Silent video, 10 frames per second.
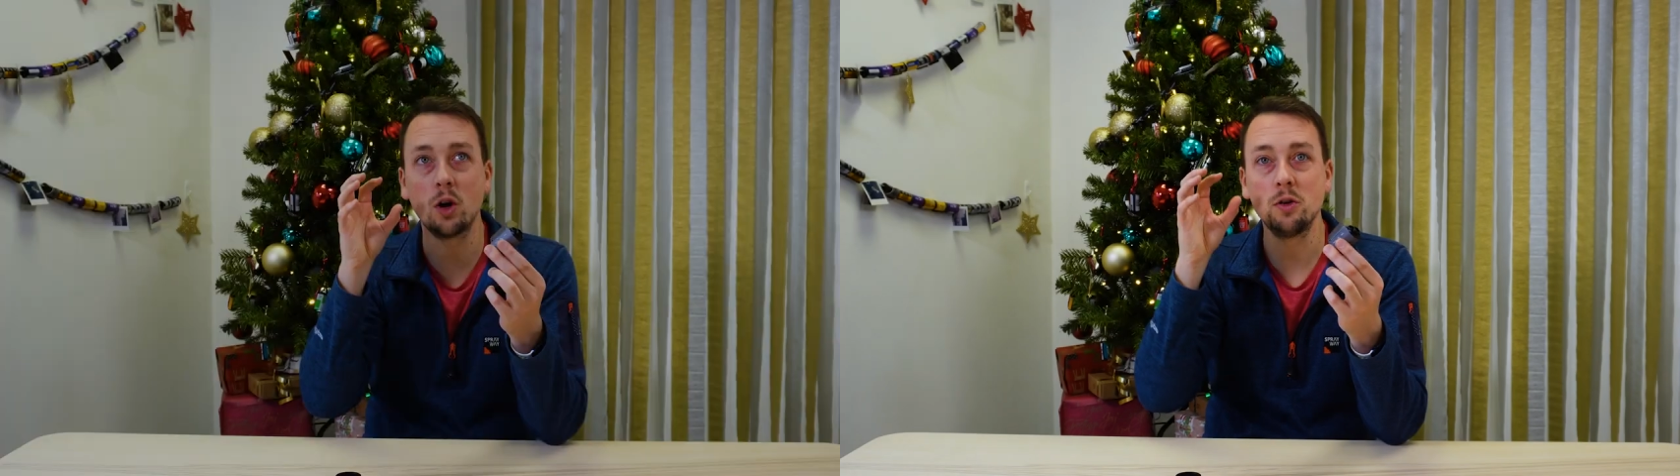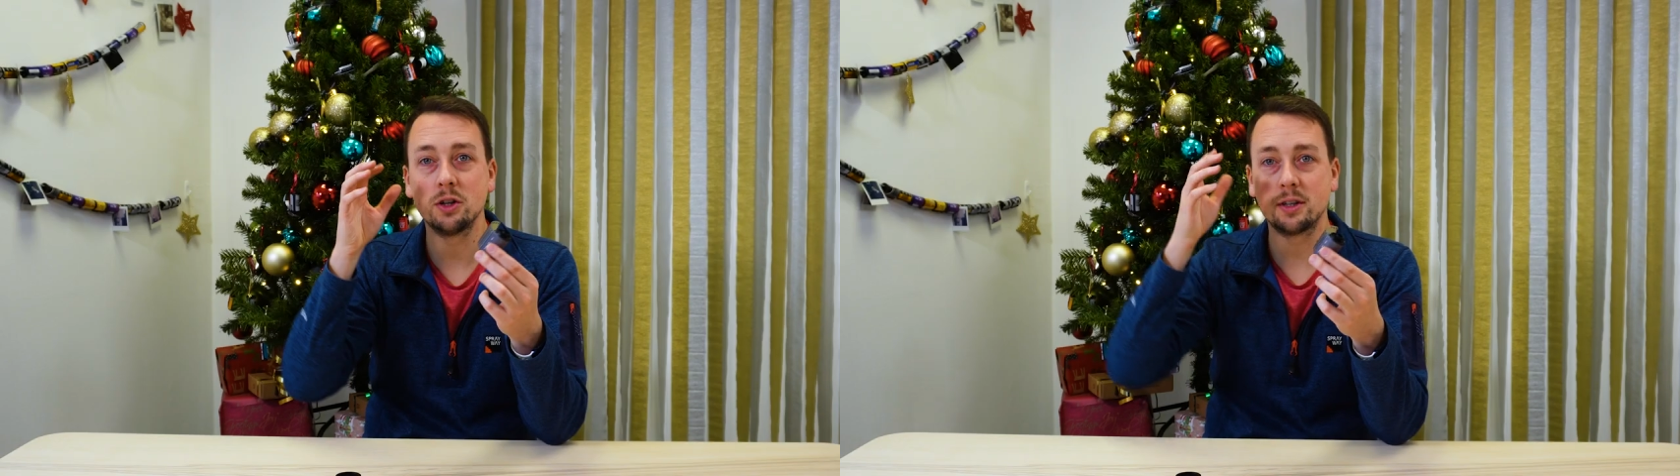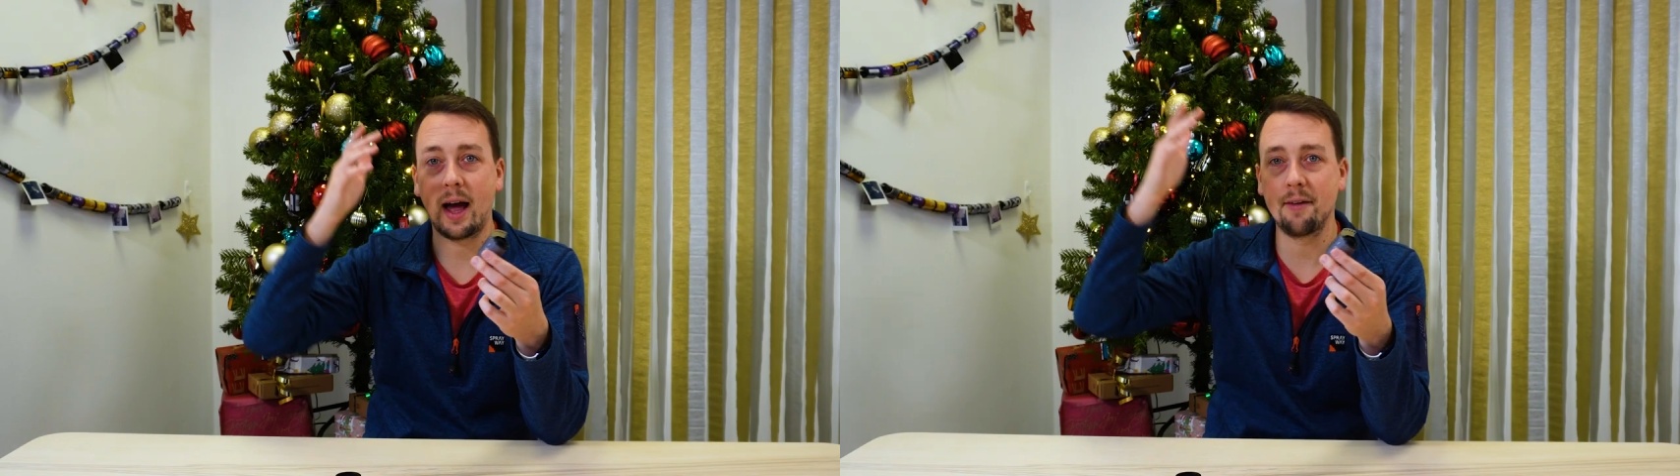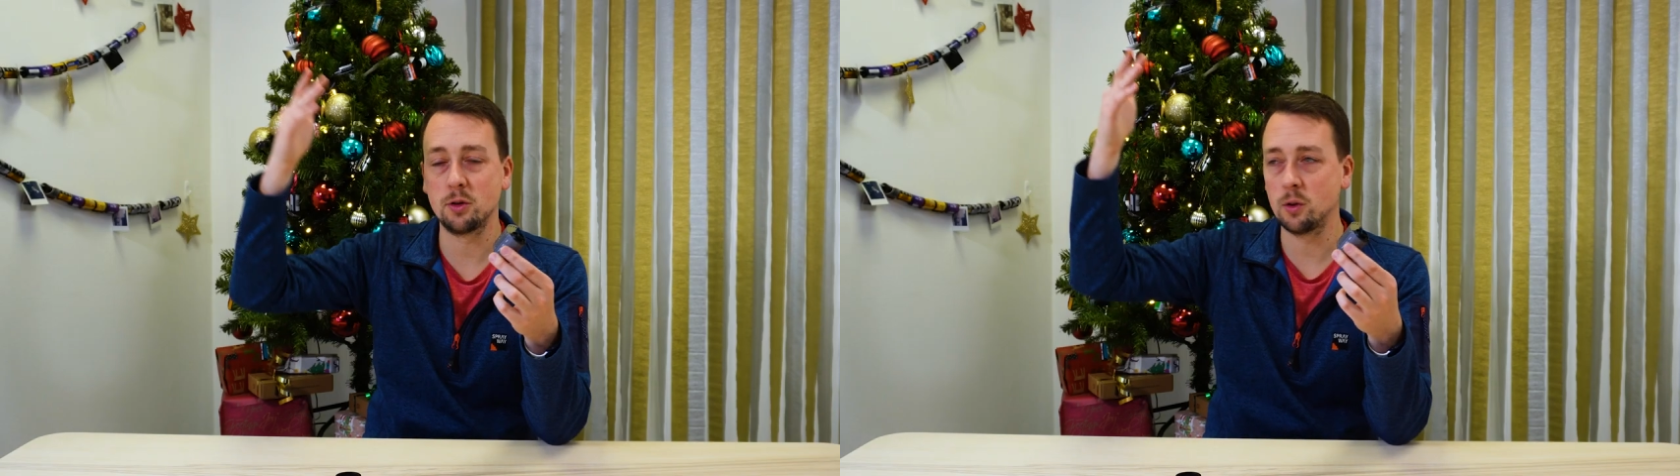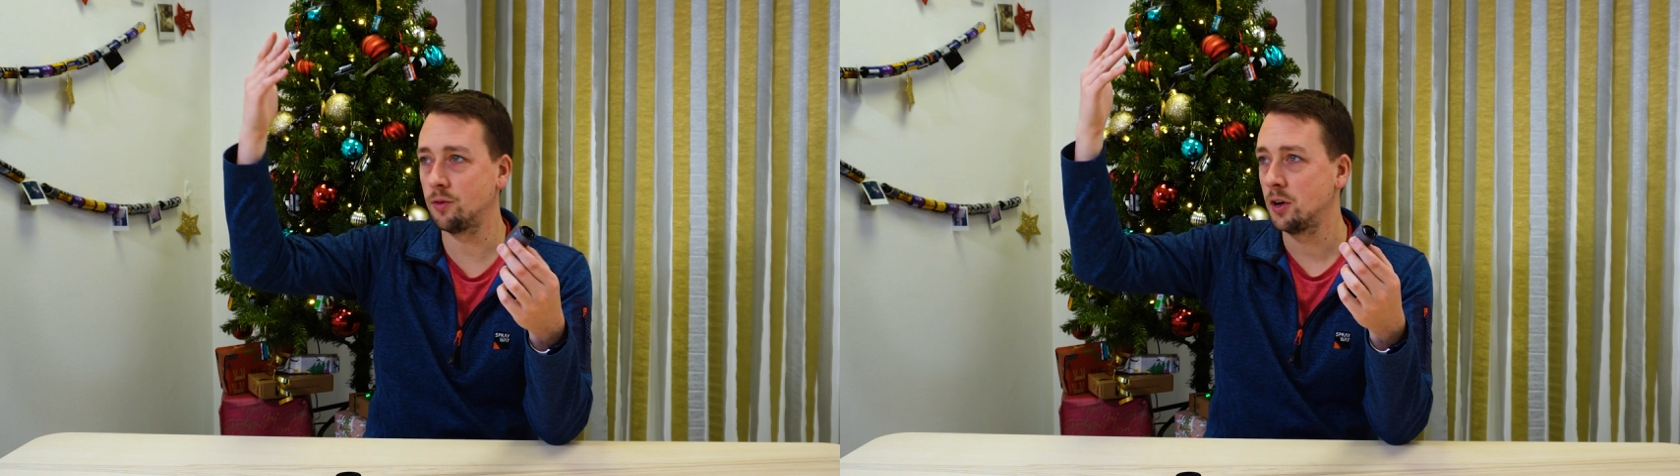don't just have
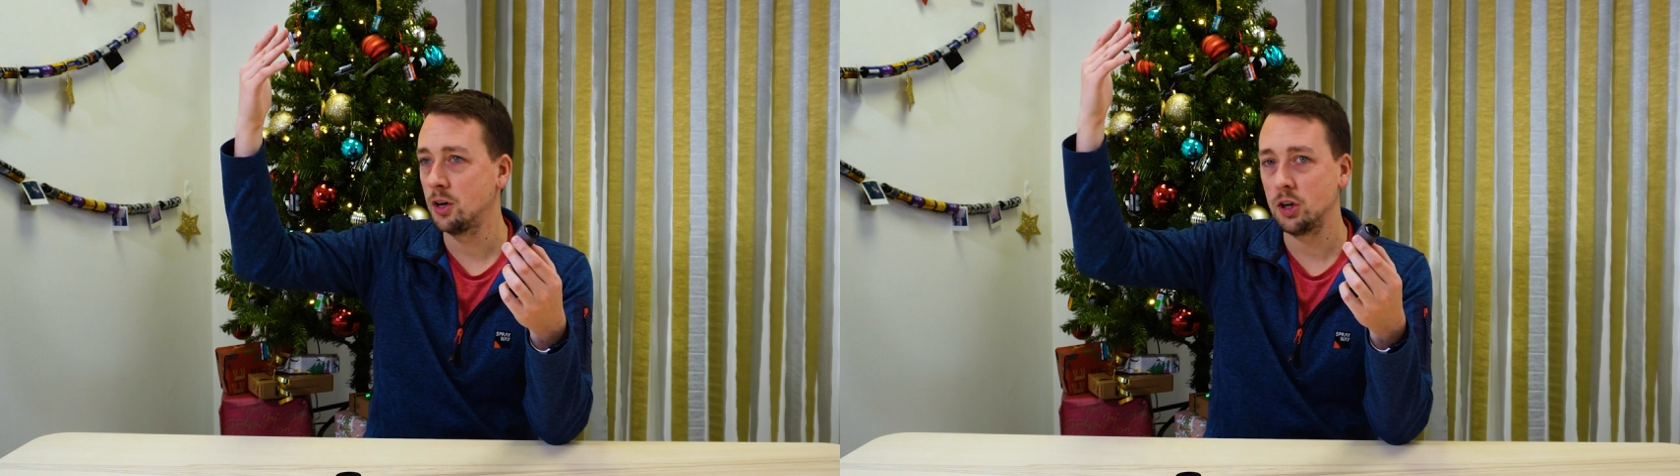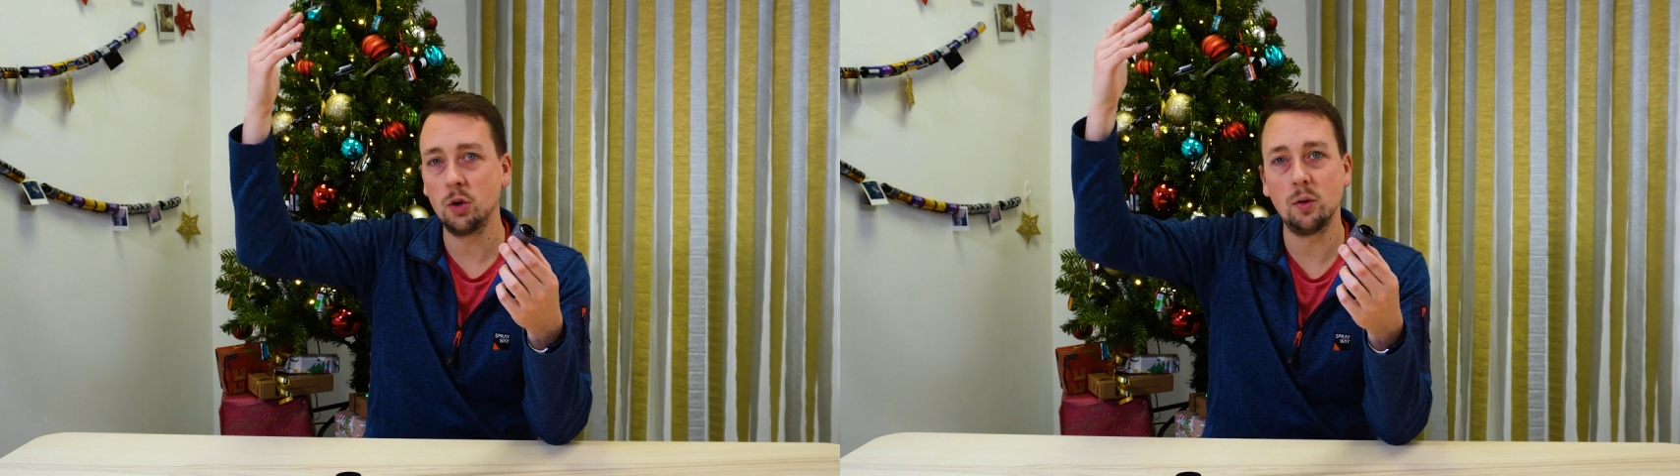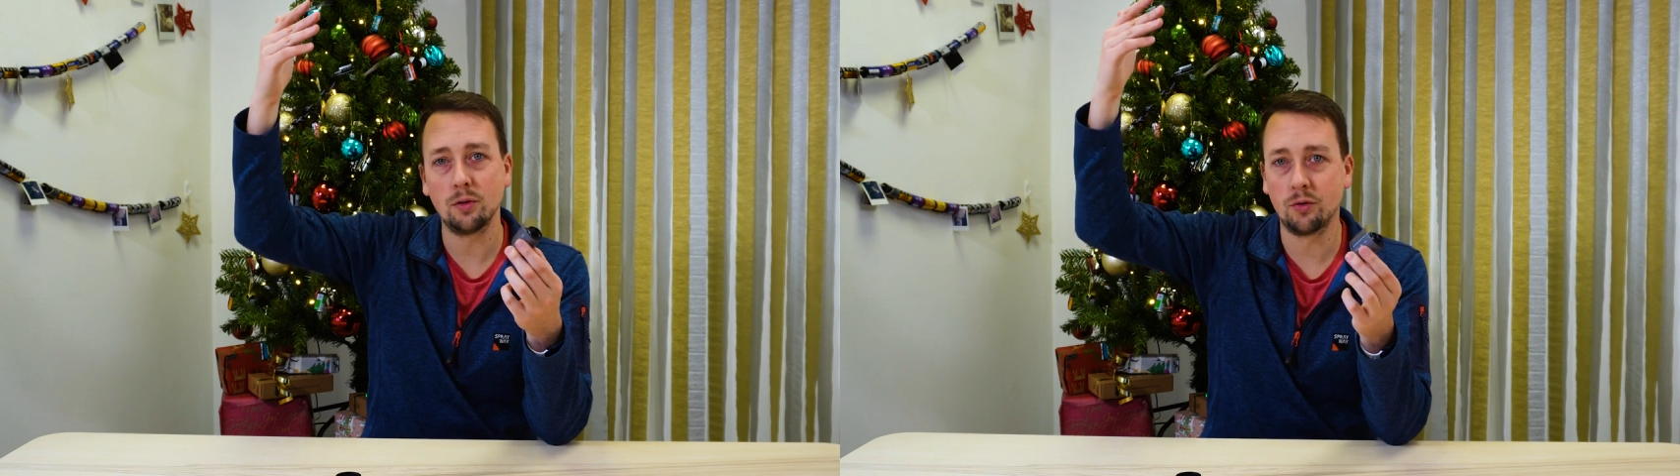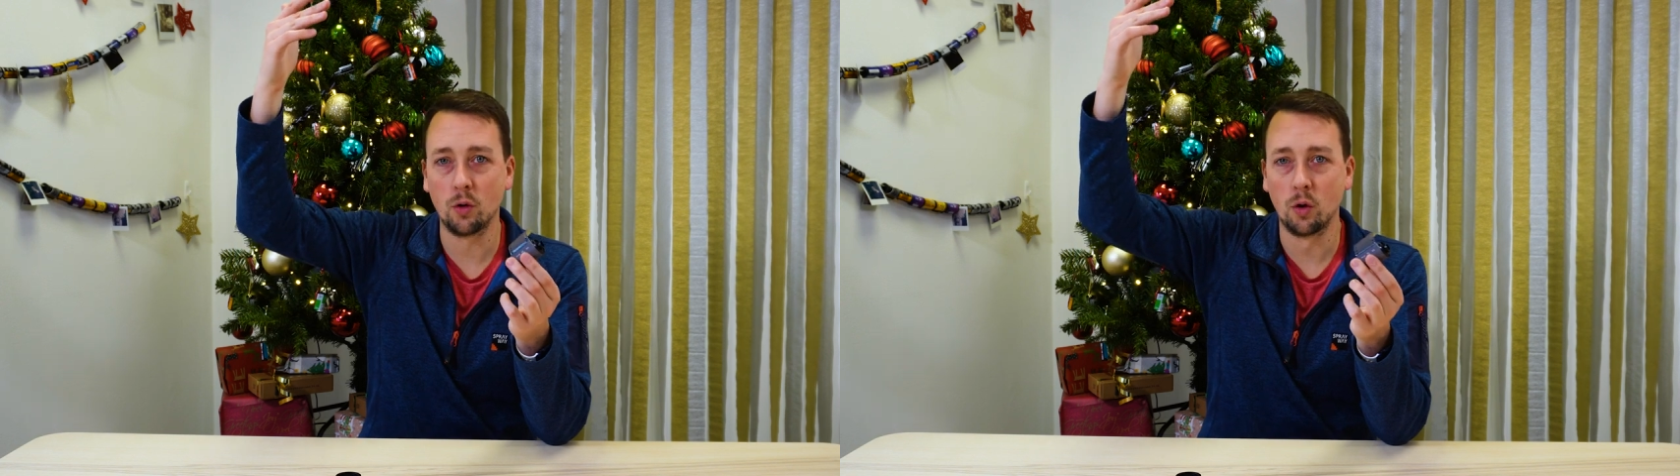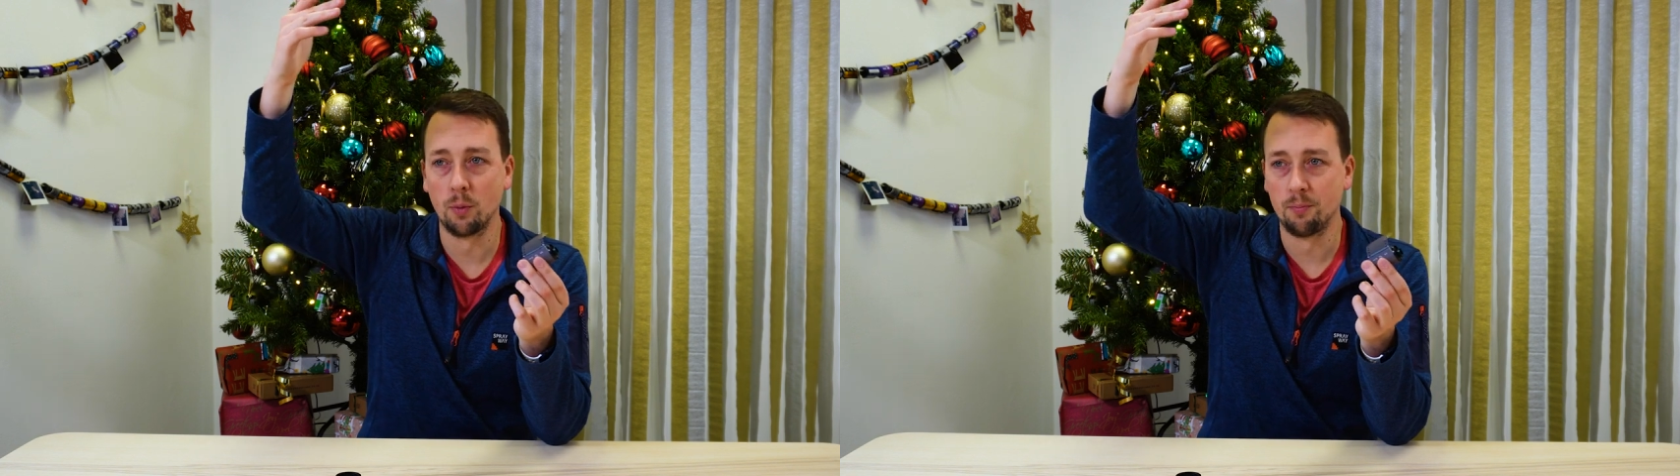sort of
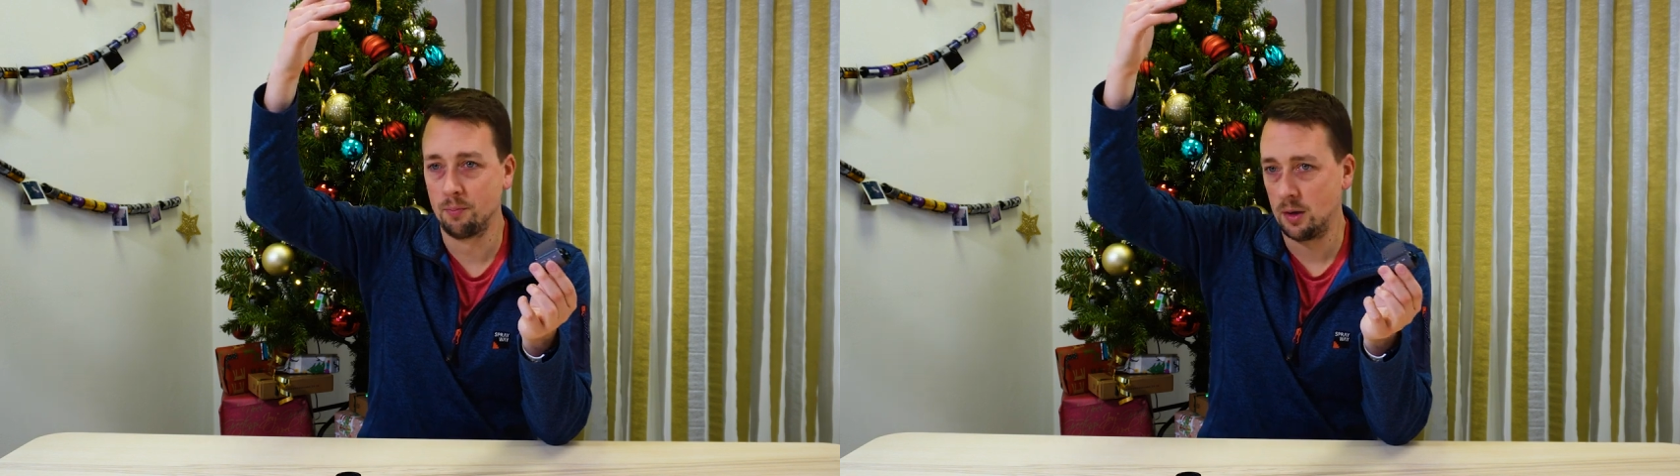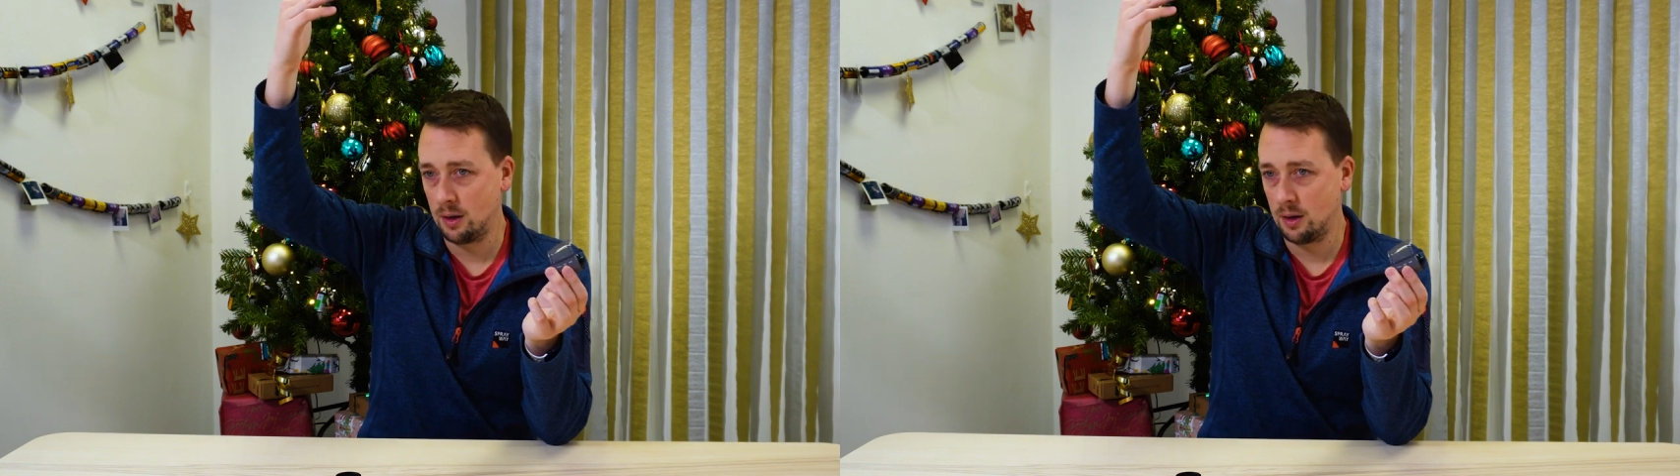uniform,